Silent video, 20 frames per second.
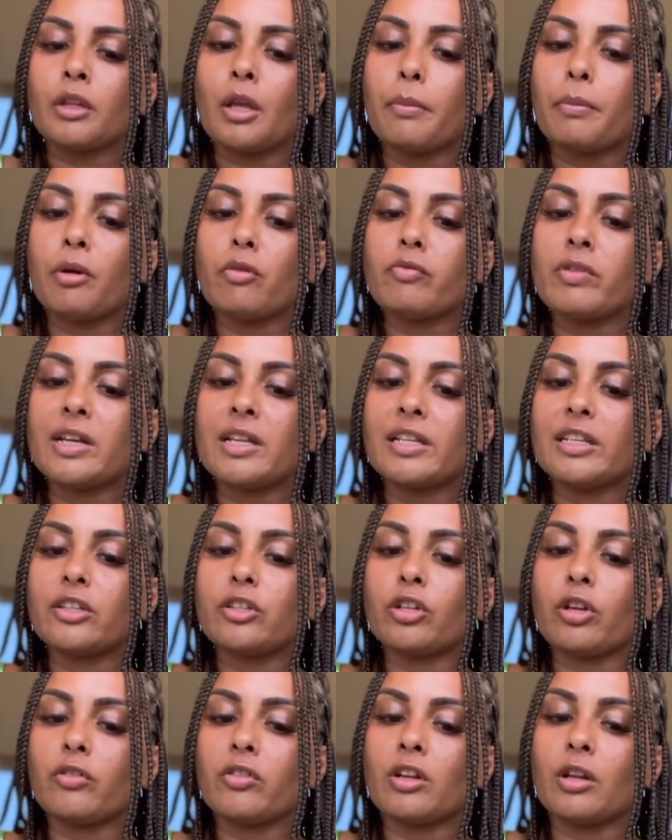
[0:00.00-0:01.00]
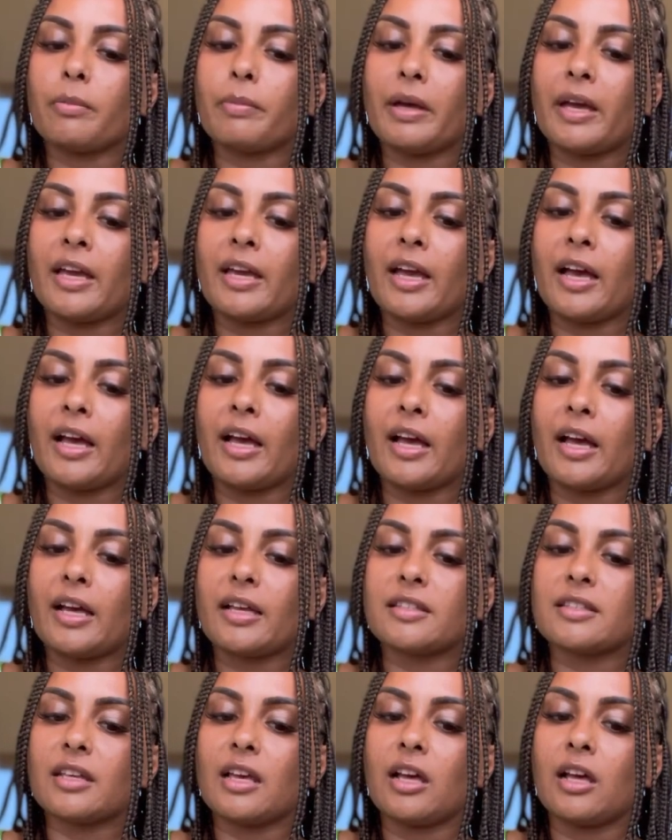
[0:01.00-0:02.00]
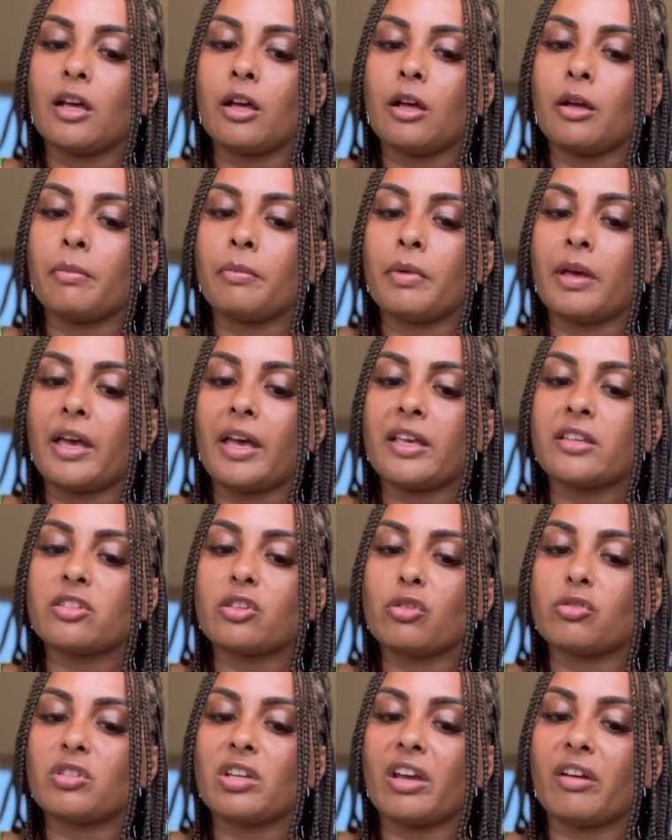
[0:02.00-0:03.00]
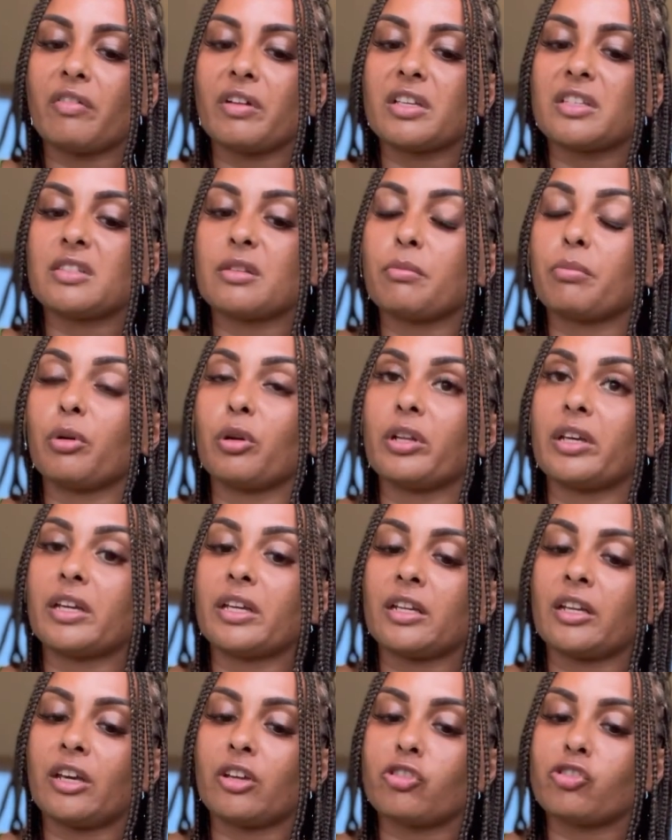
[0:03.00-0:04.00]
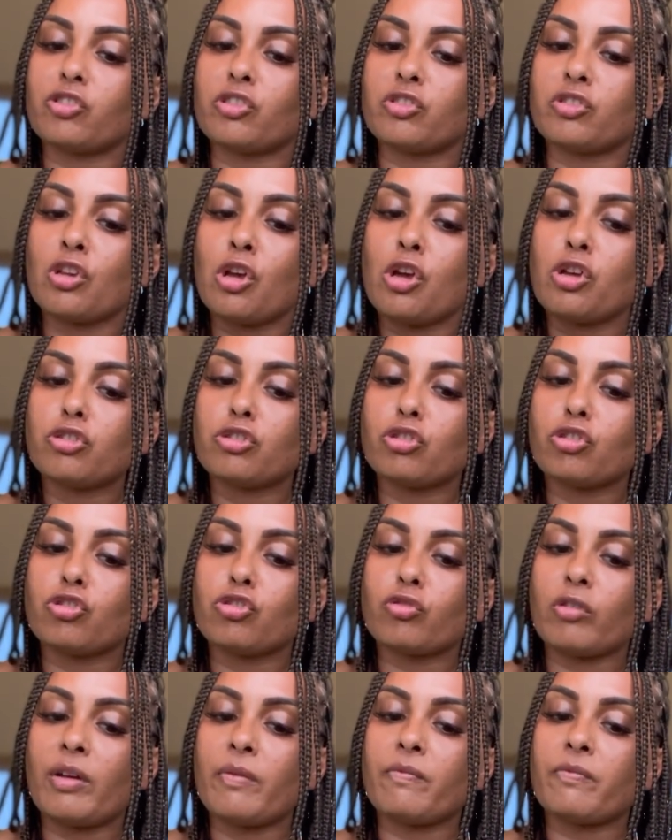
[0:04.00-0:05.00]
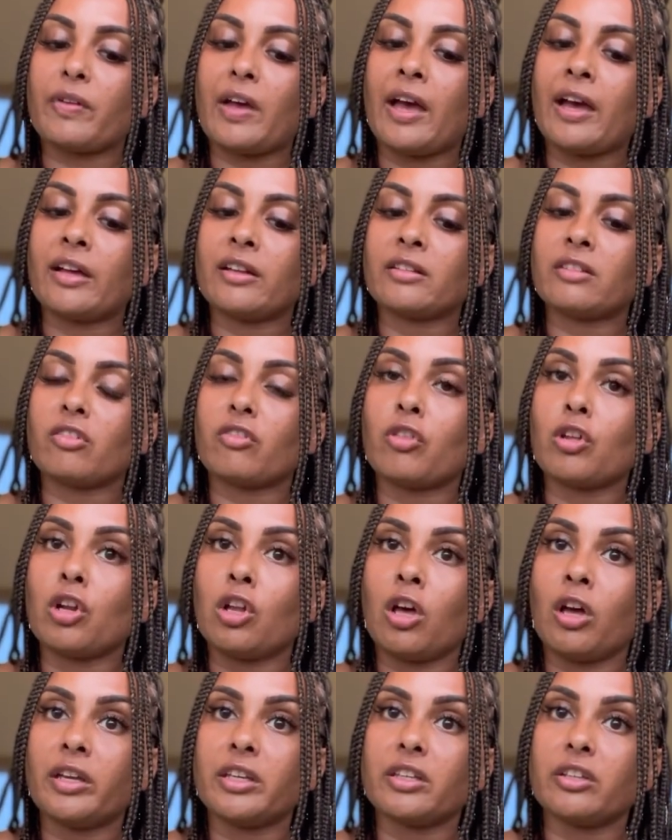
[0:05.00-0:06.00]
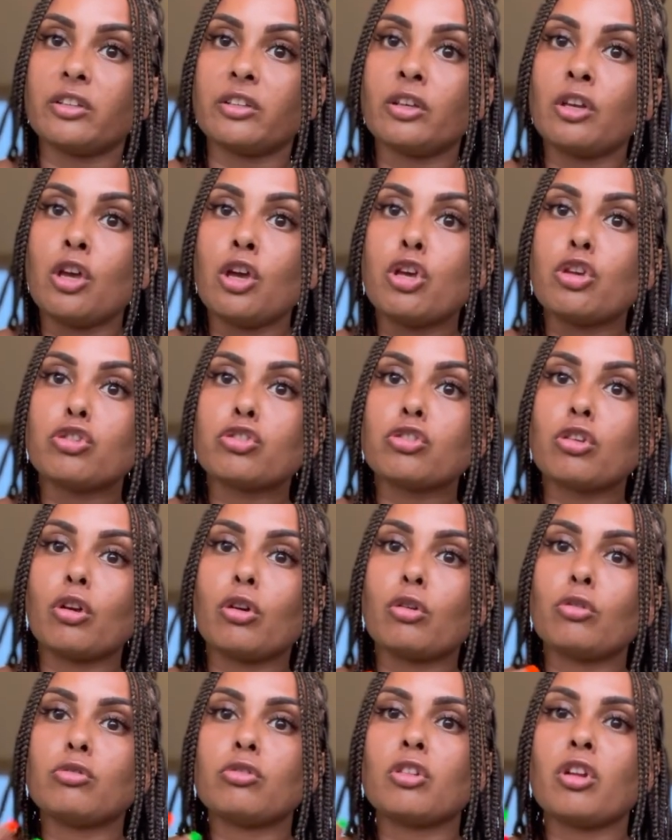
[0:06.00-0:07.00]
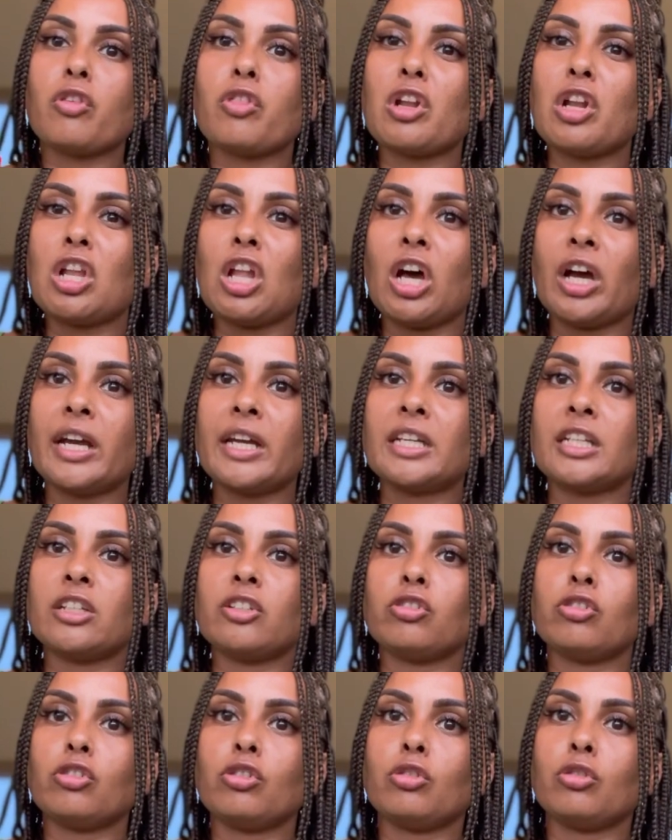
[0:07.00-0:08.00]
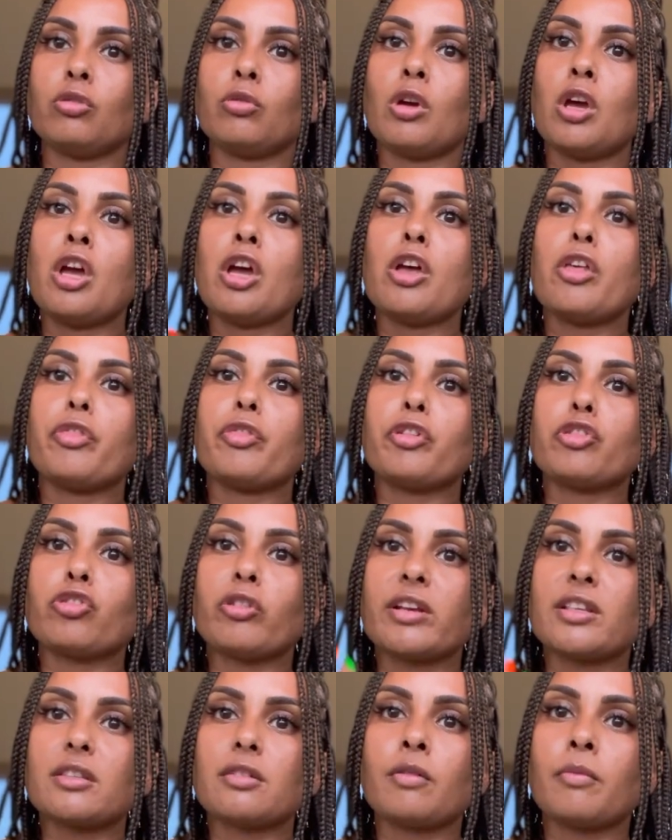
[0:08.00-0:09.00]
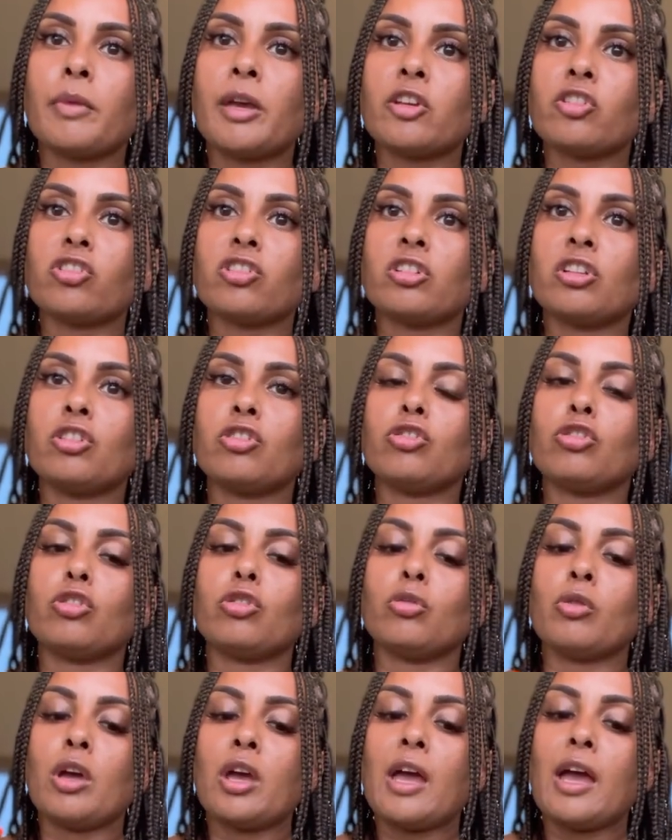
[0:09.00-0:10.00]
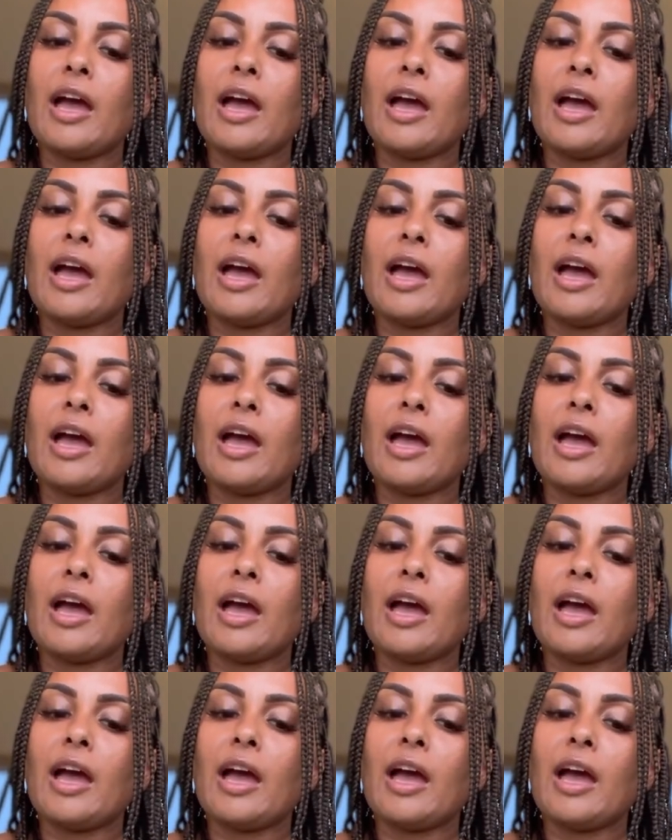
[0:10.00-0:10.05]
But really, you know, the number 8 has esoteric symbolic connections to strength and the lion. So, you know, the lion in you, the transformation in you.